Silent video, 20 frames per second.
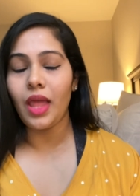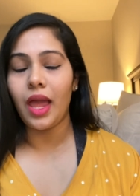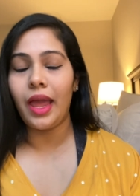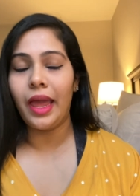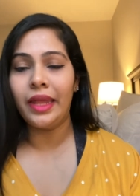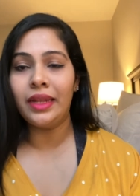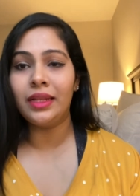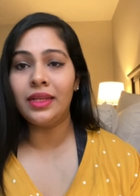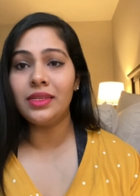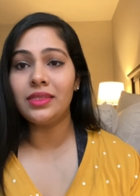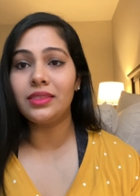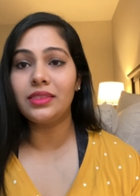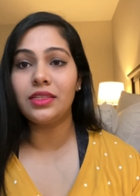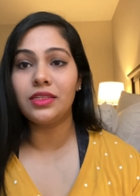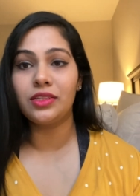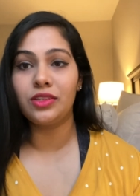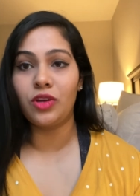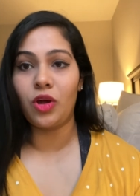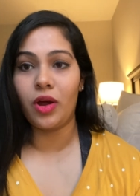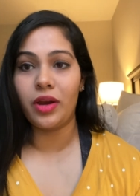And this
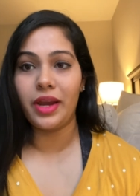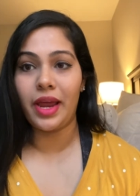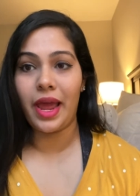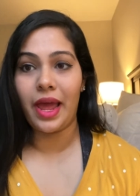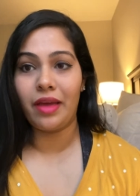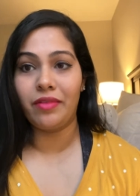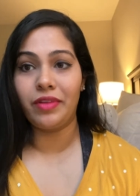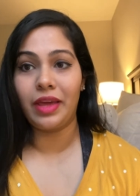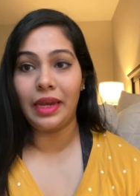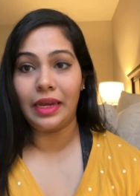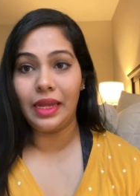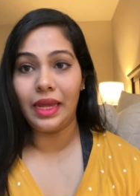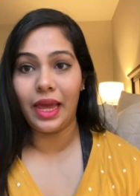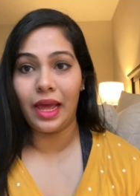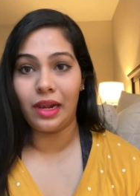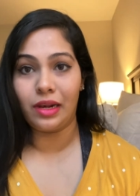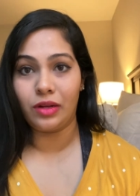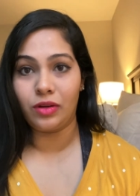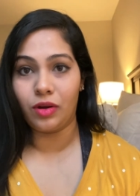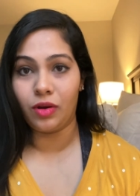does not have any
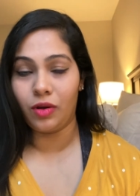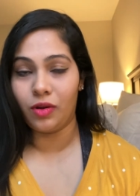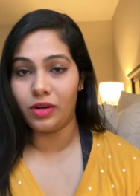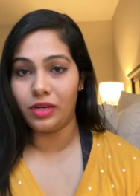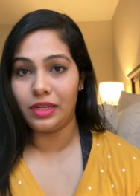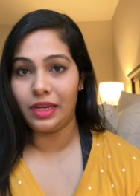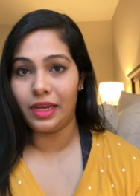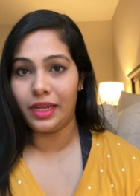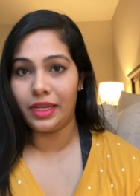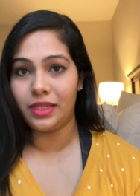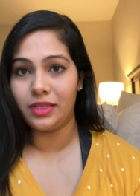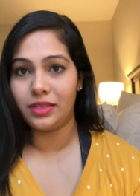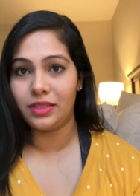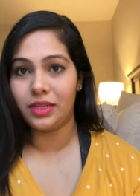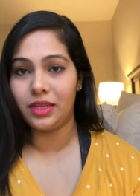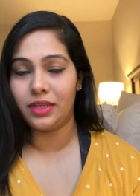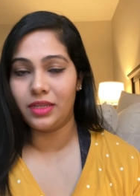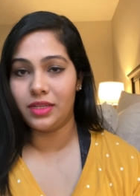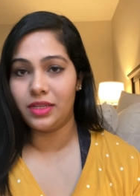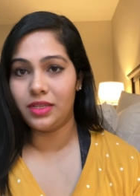alcohol, guys.
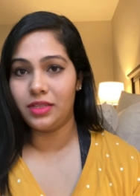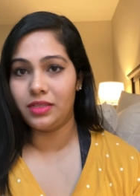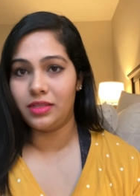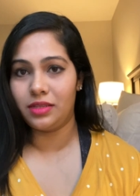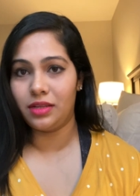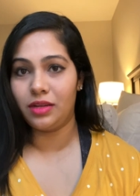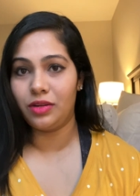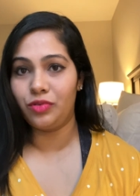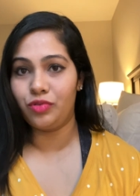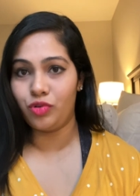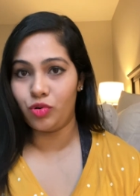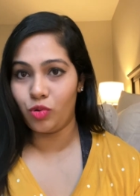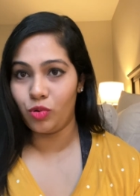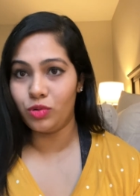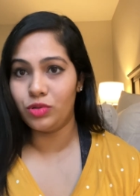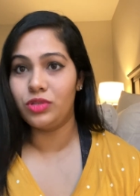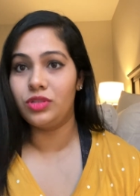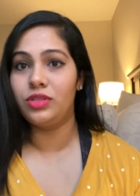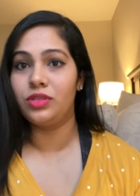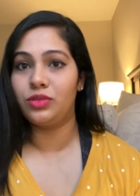It is a
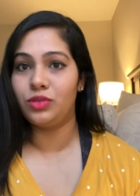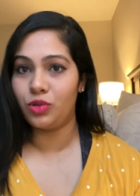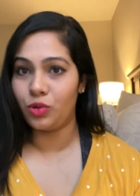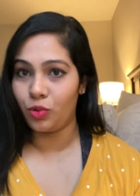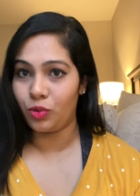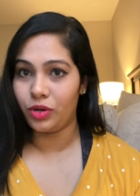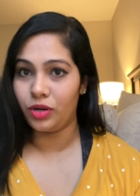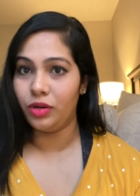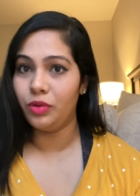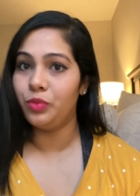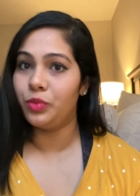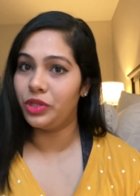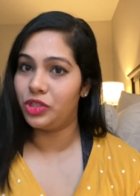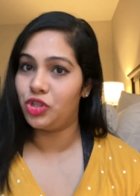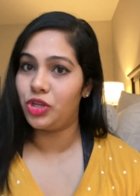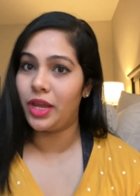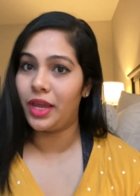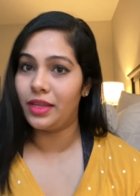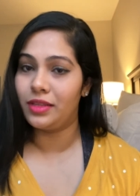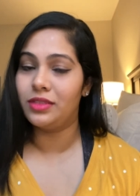rose toner,
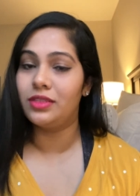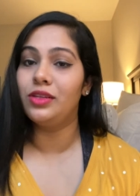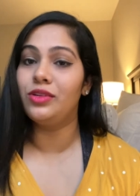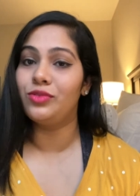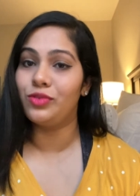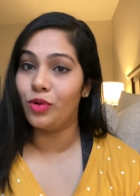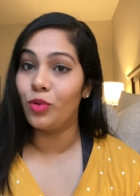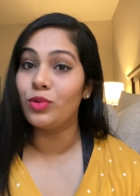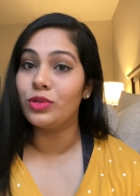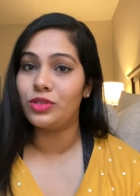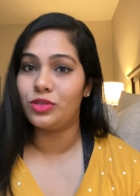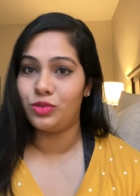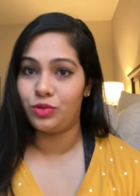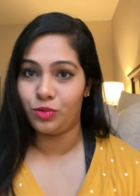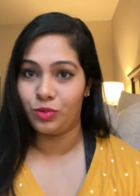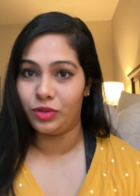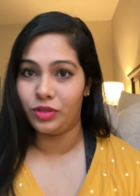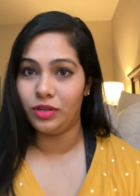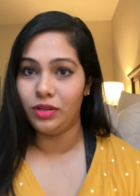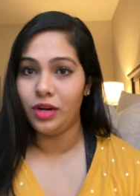Witch Hazel rose
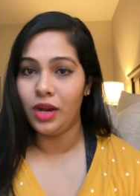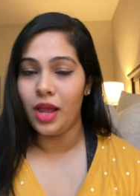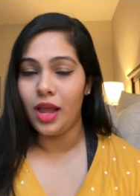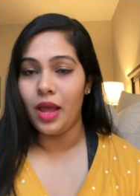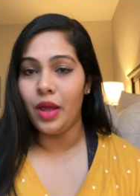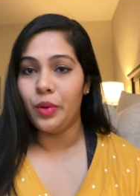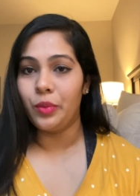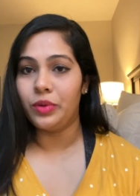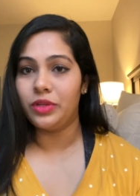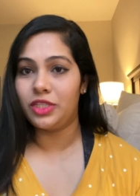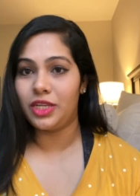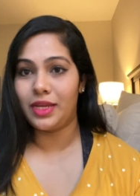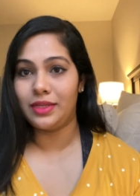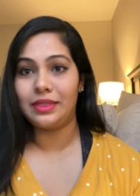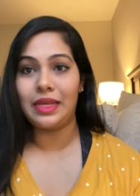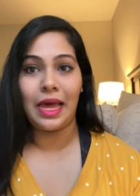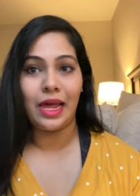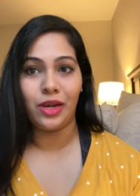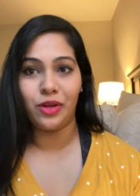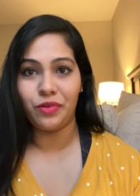toner, which
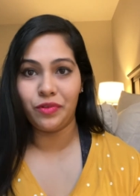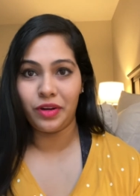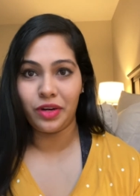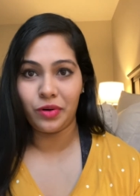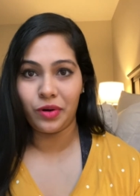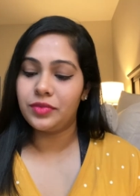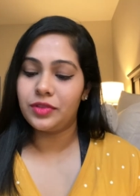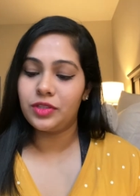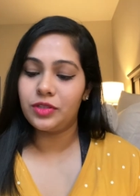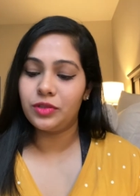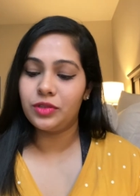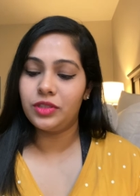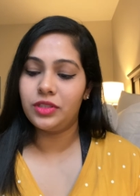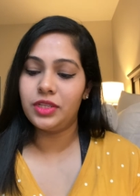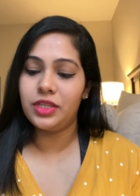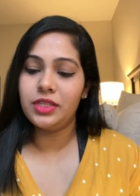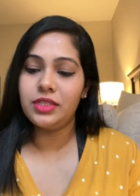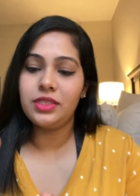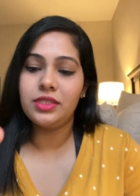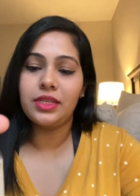has aloe vera. So
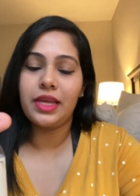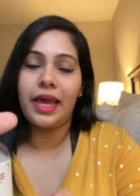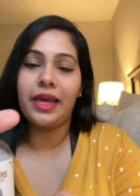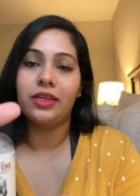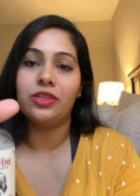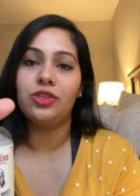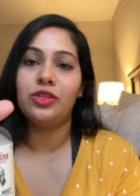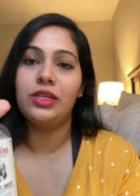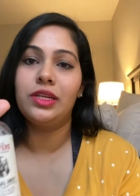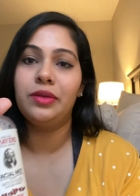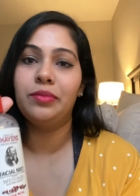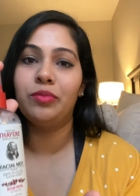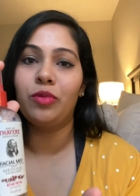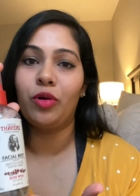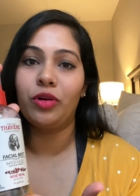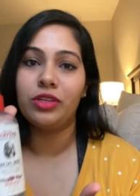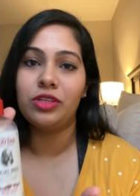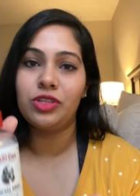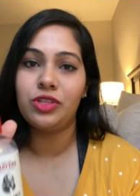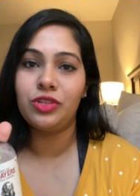this actually
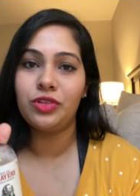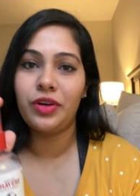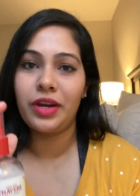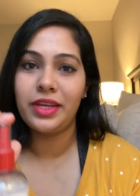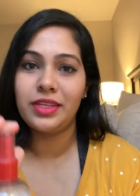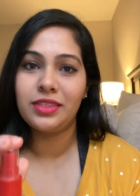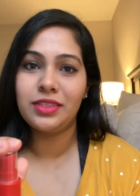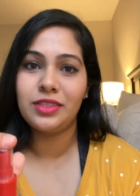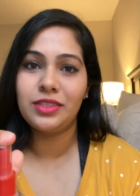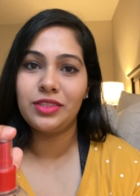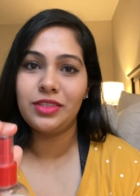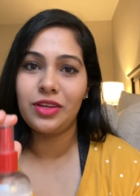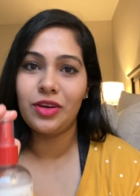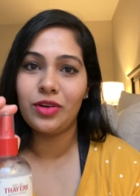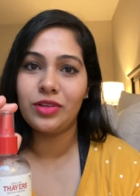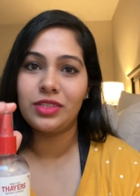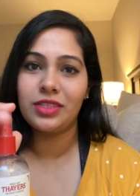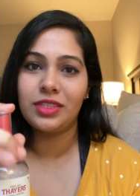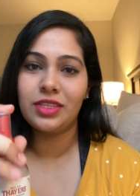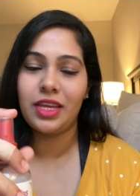moisturizes
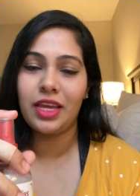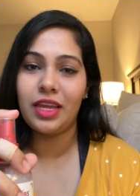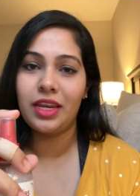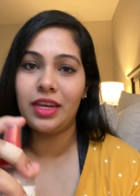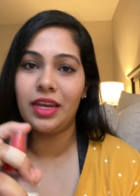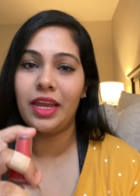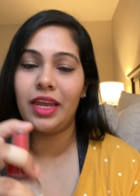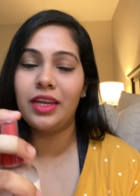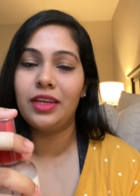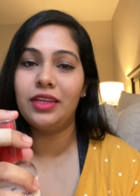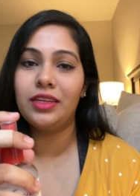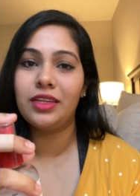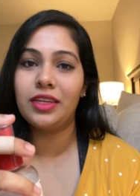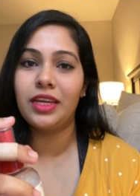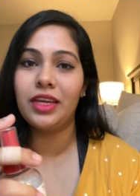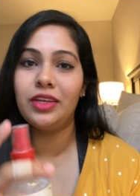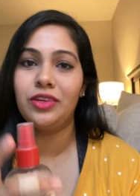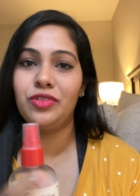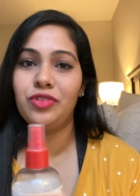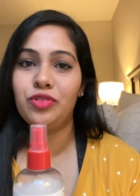your skin.
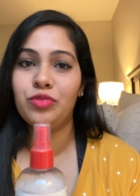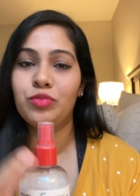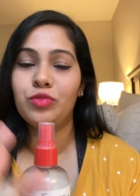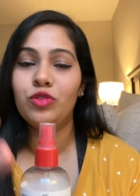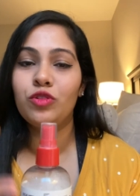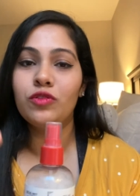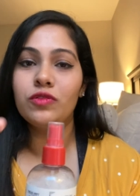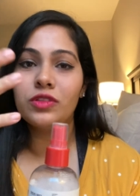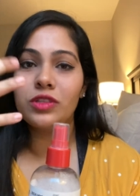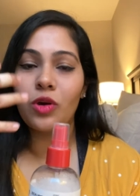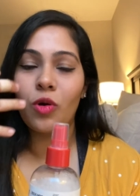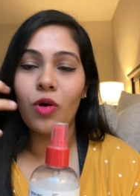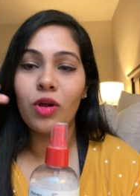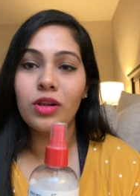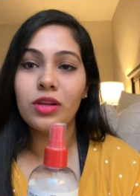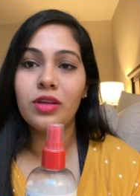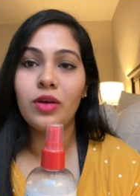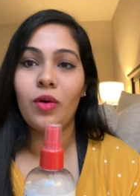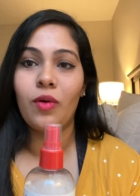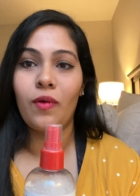It removes
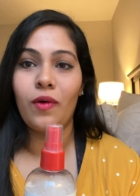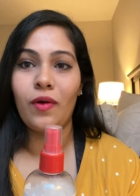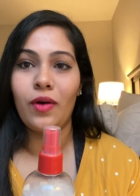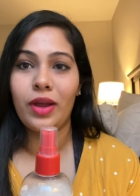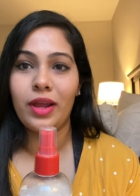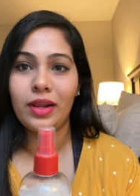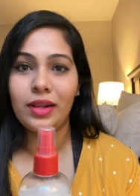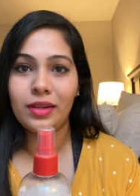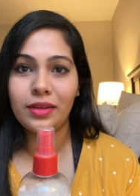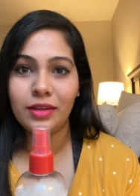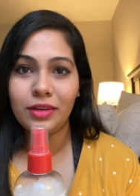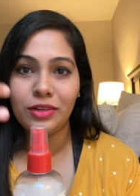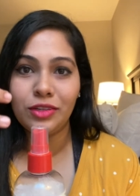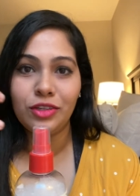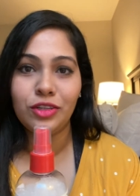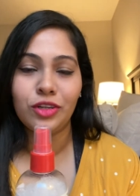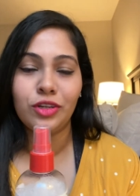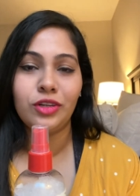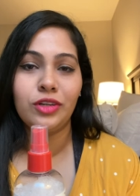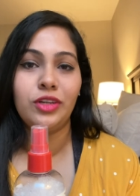all the oil, the
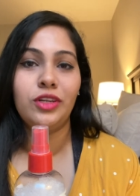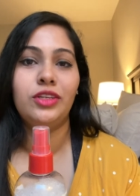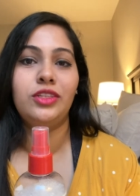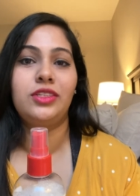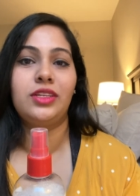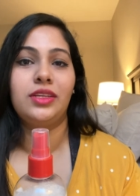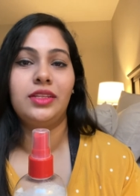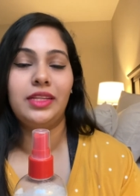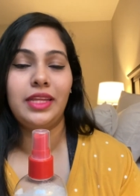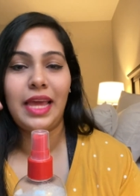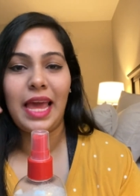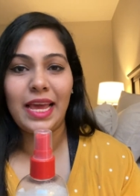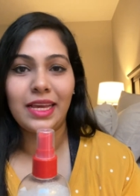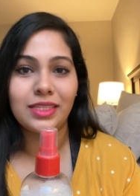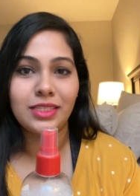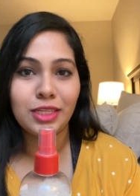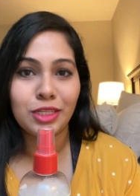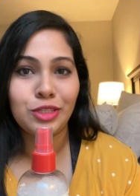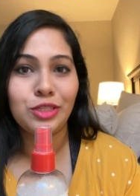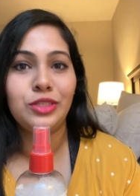dirt, the
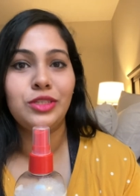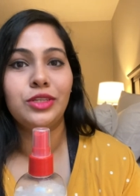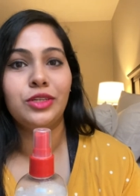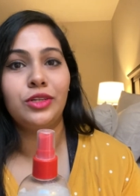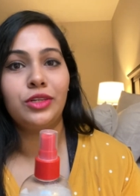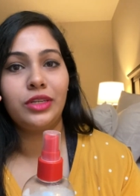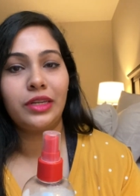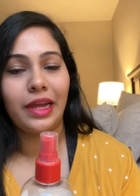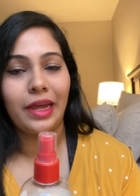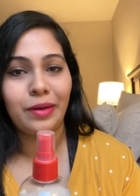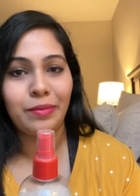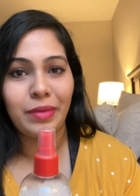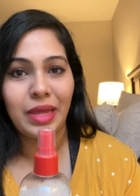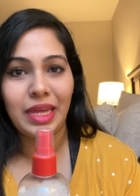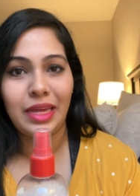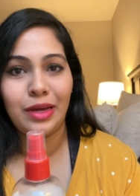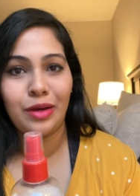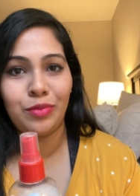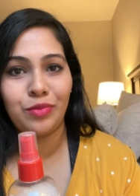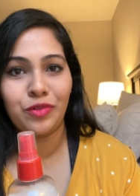excess dirt and
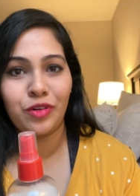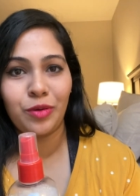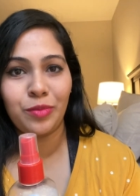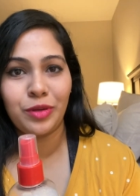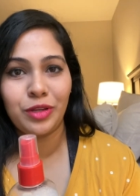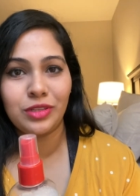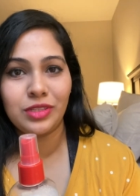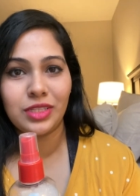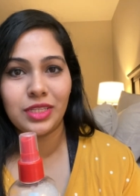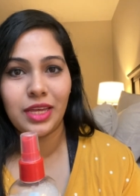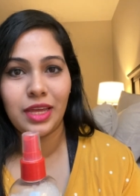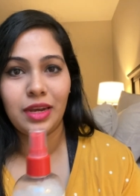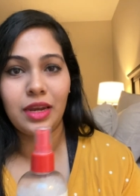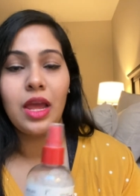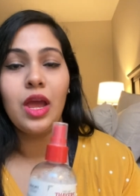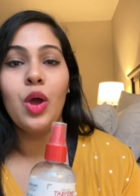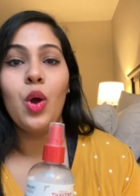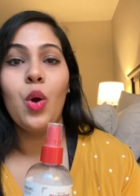makeup from your skin